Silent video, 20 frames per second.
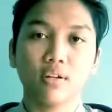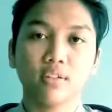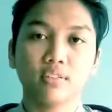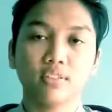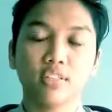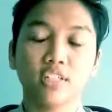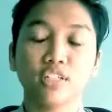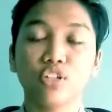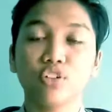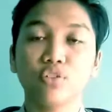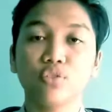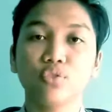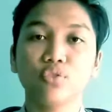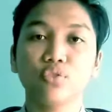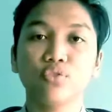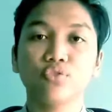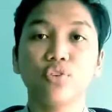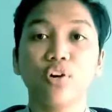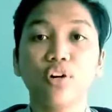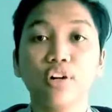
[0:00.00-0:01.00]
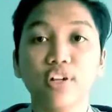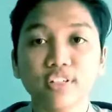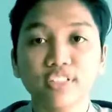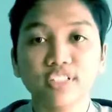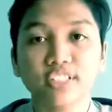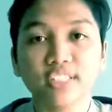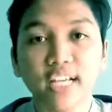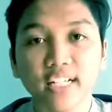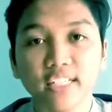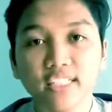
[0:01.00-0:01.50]
Thank you for your
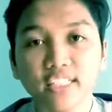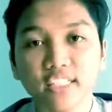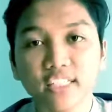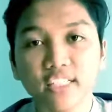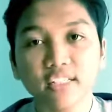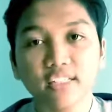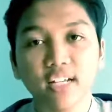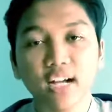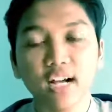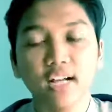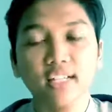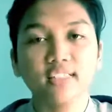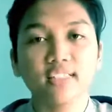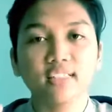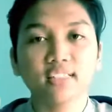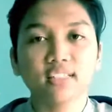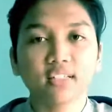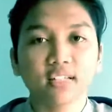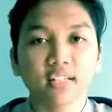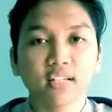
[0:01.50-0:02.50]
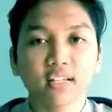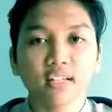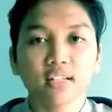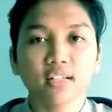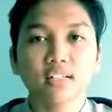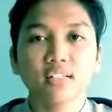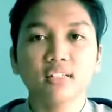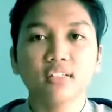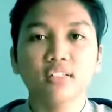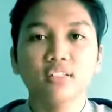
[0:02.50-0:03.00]
attention, guys.
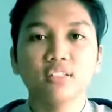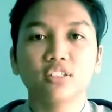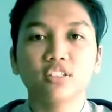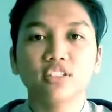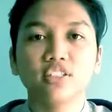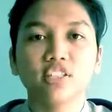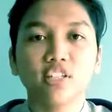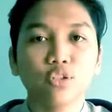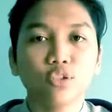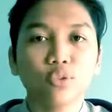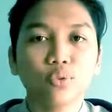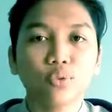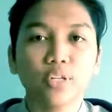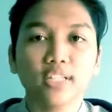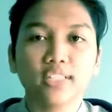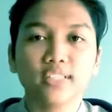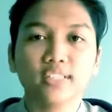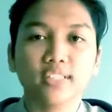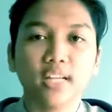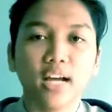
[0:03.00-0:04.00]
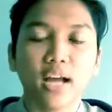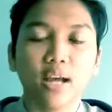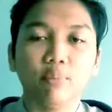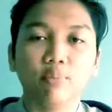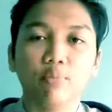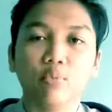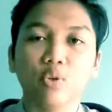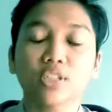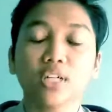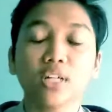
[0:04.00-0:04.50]
See you next time.
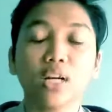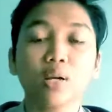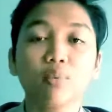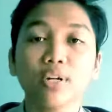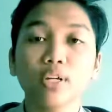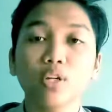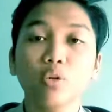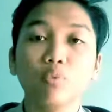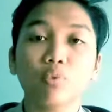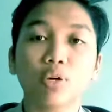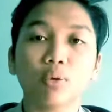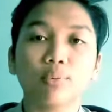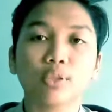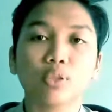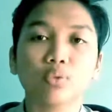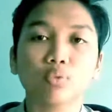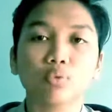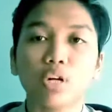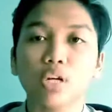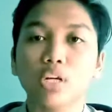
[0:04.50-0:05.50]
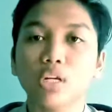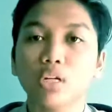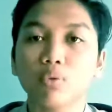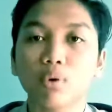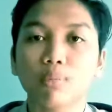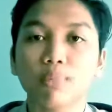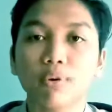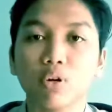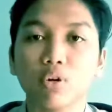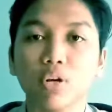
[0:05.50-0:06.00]
Wassalamualaikum warahmatullahi
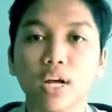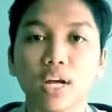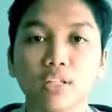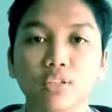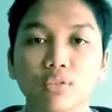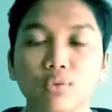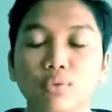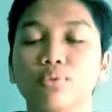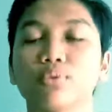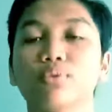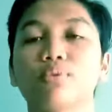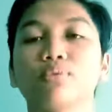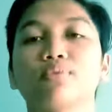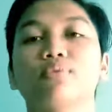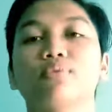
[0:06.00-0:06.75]
wabarakatuh.